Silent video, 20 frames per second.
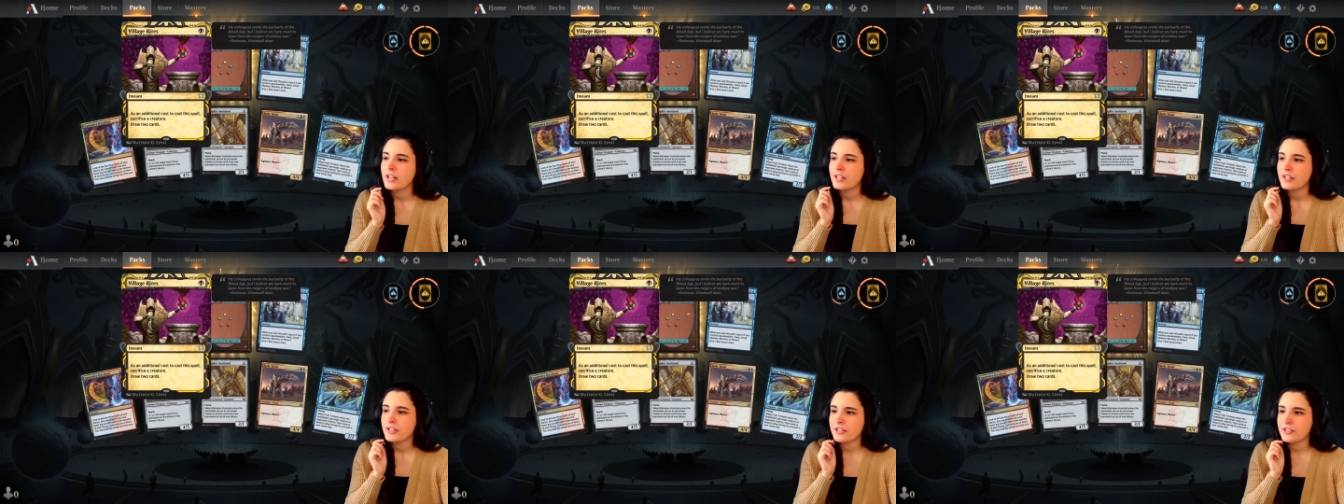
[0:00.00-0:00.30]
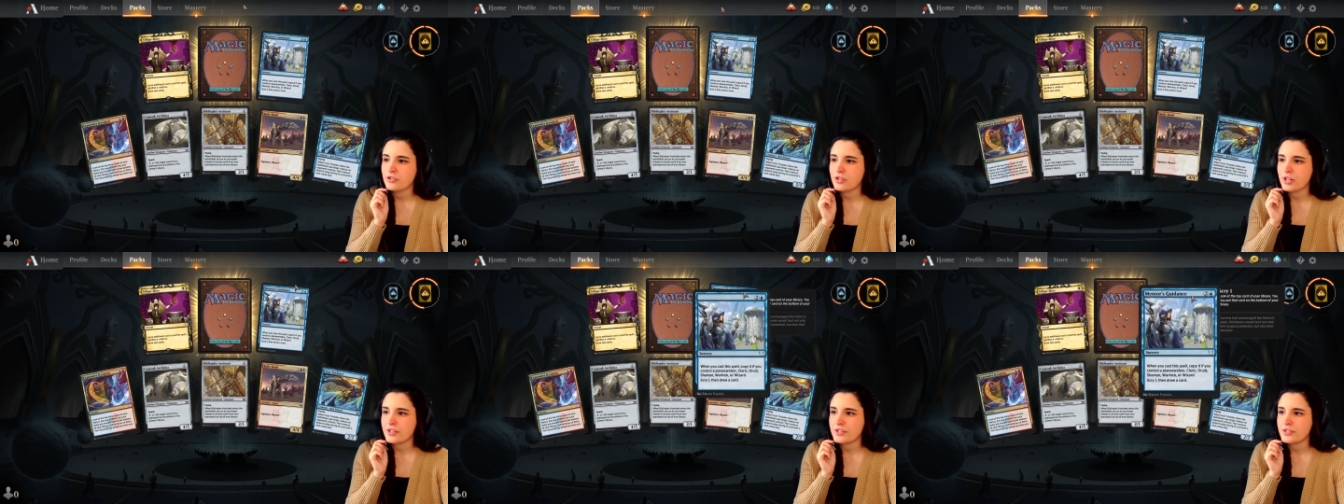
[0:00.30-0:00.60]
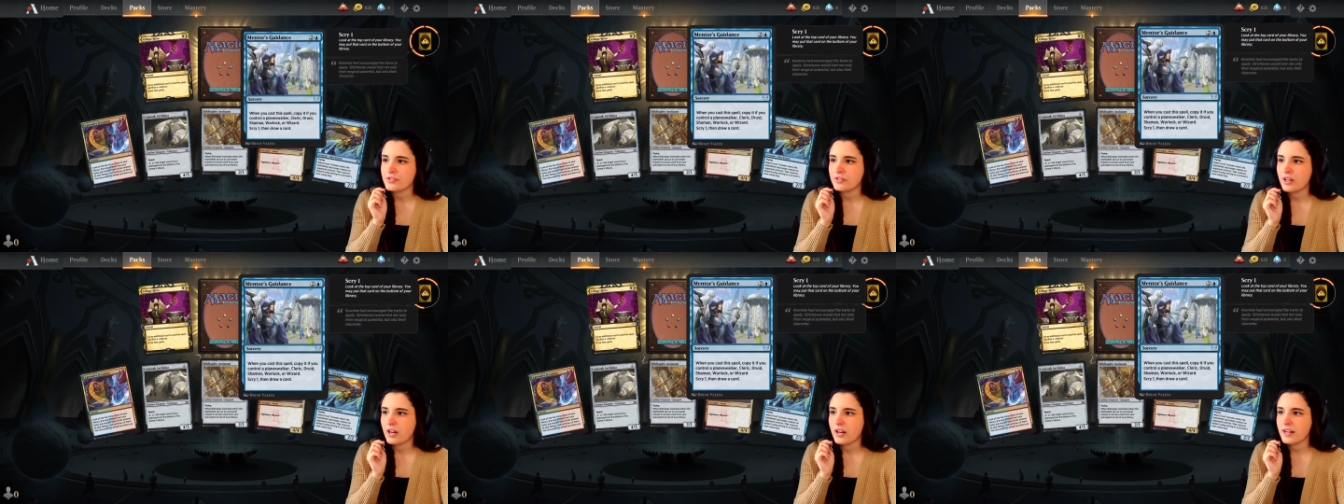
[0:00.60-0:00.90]
You can draw
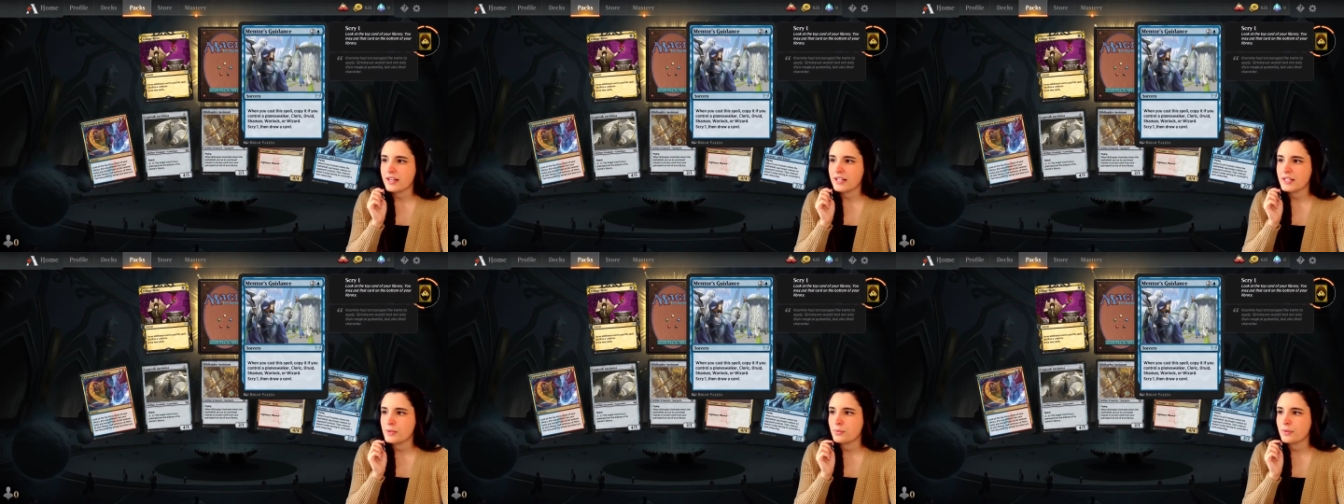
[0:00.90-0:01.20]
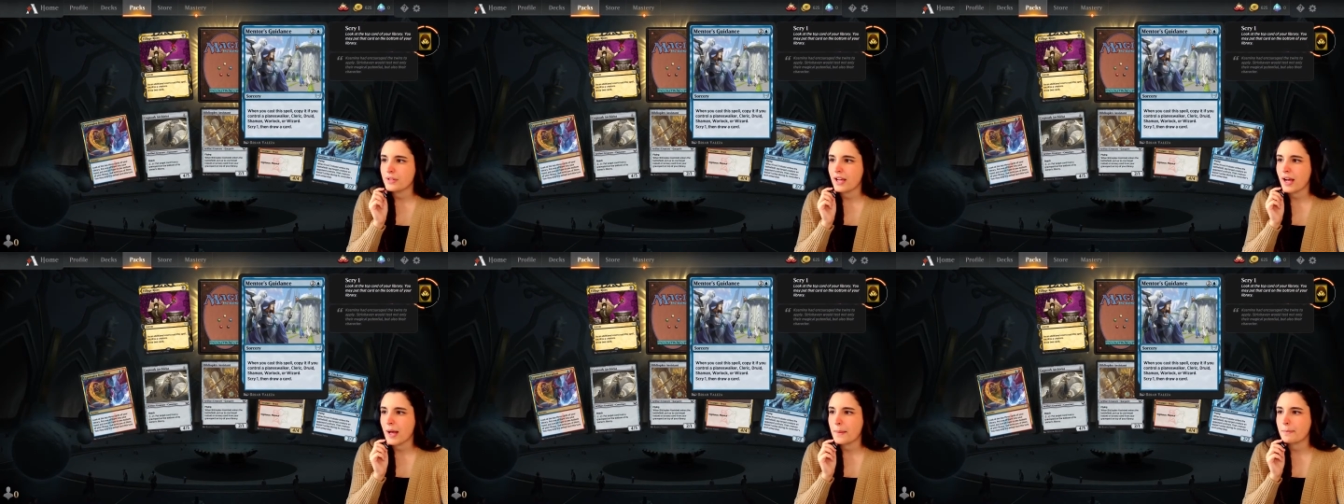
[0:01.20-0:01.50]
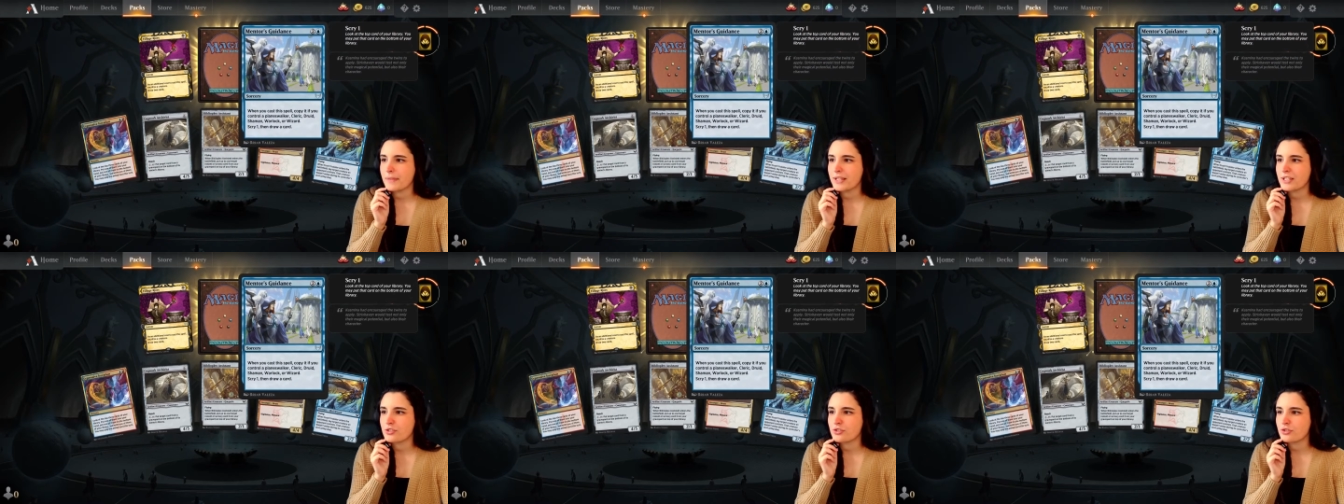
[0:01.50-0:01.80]
2 cards. We got a
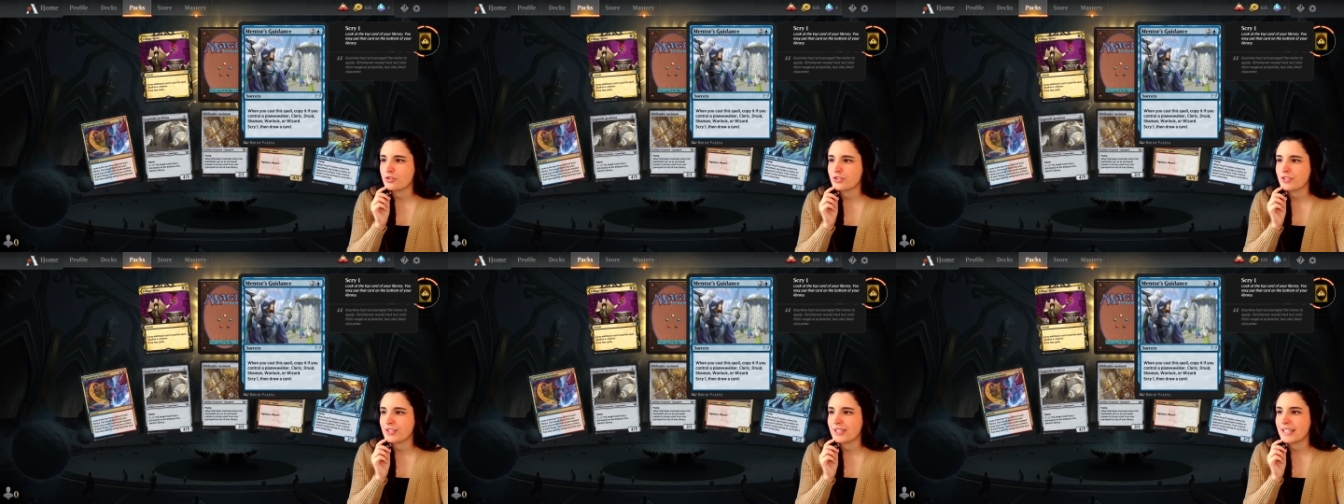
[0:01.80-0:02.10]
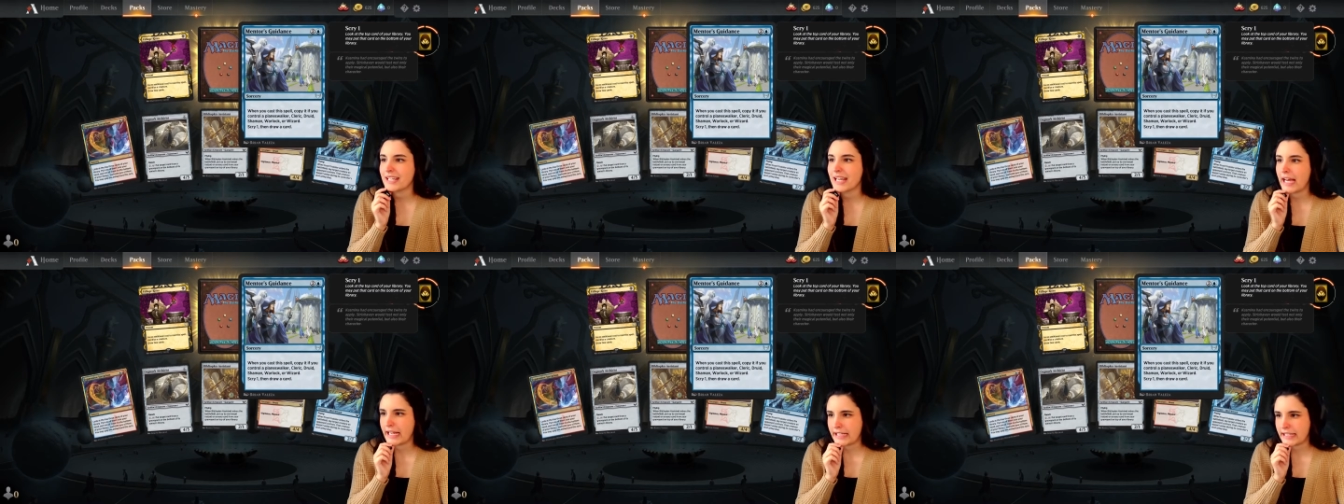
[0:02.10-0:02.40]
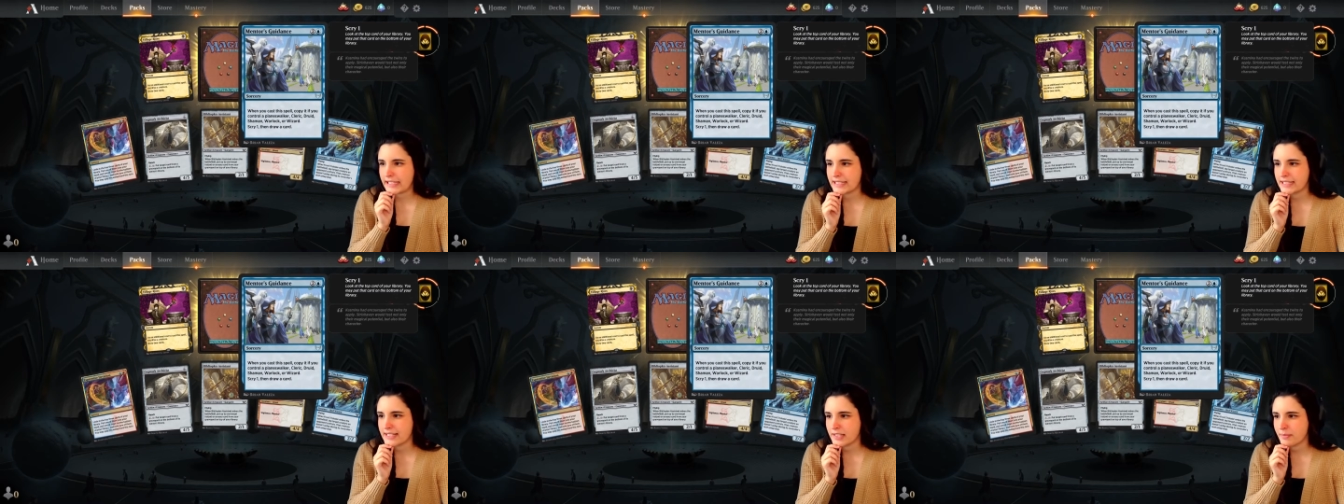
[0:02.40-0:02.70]
Mentor's
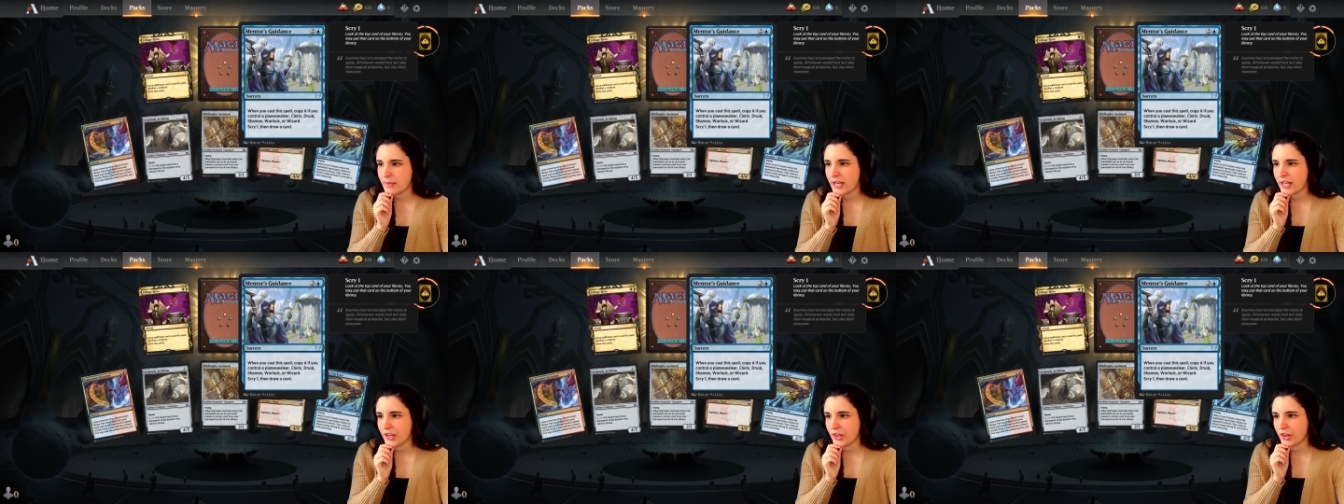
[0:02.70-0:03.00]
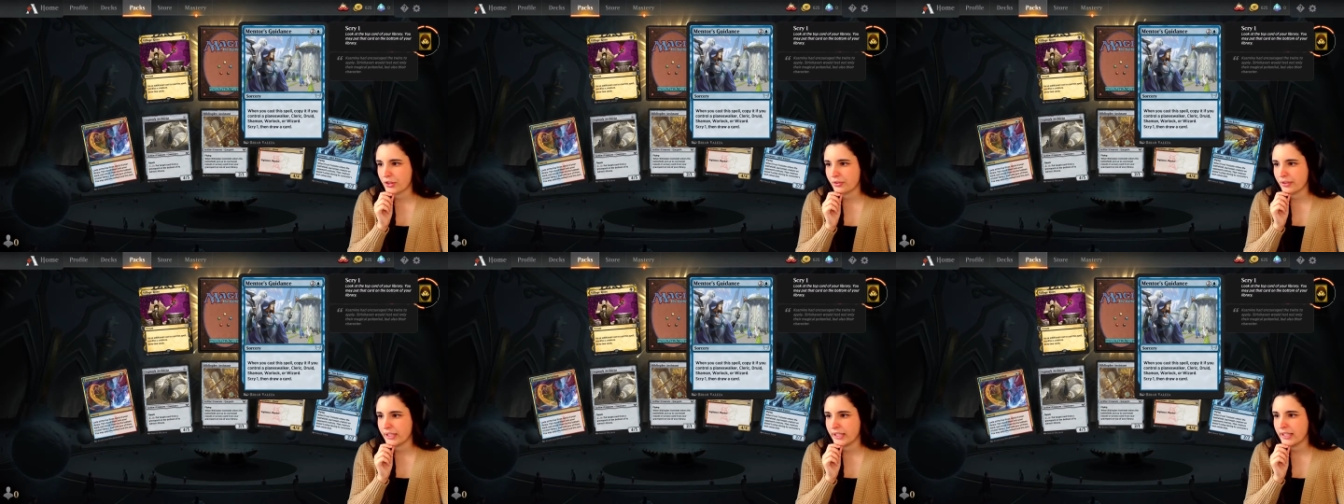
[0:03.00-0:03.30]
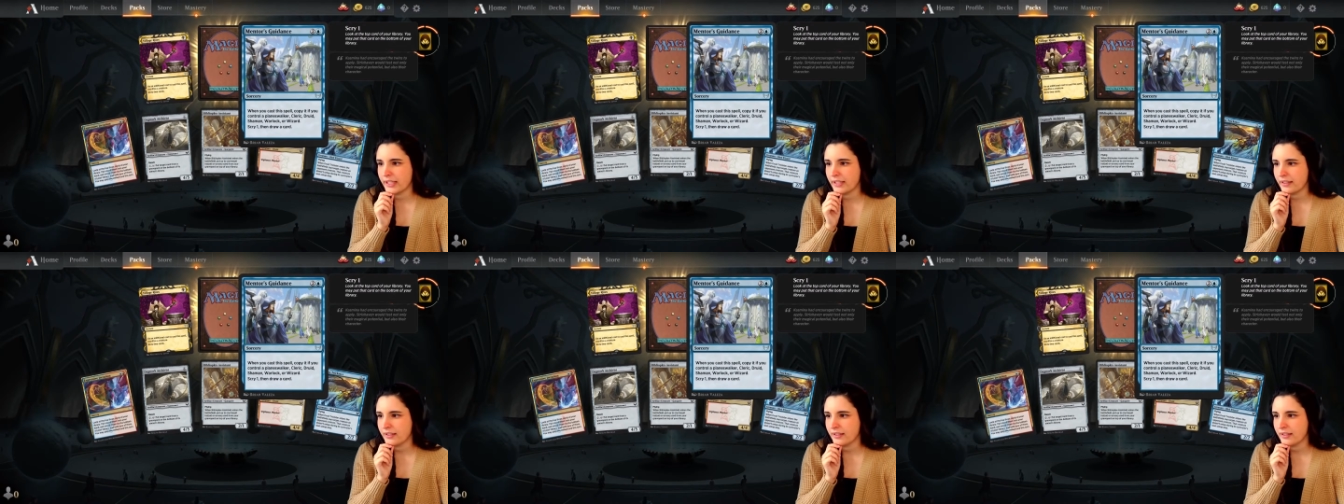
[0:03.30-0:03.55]
Guidance. Pay 3.